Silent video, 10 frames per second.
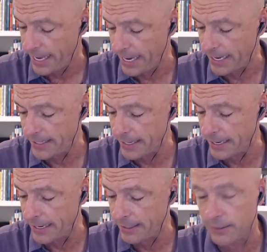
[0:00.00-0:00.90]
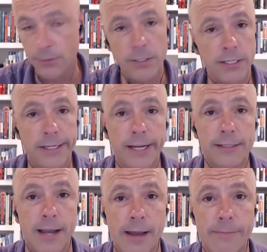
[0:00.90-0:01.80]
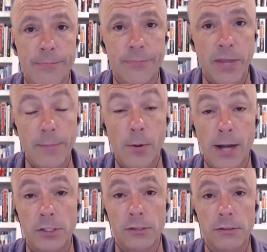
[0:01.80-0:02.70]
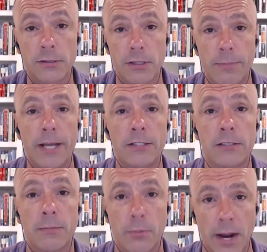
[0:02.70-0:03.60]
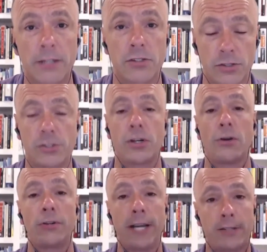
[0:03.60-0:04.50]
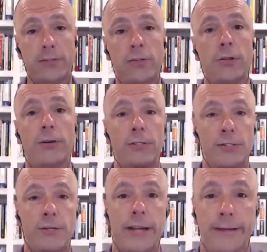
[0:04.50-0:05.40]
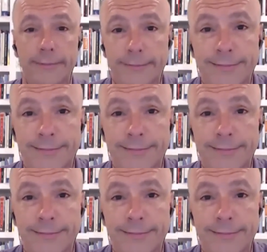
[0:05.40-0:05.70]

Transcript: And uh, until we see you next time, keep watching the Best Practices Show. You guys enjoy the rest of your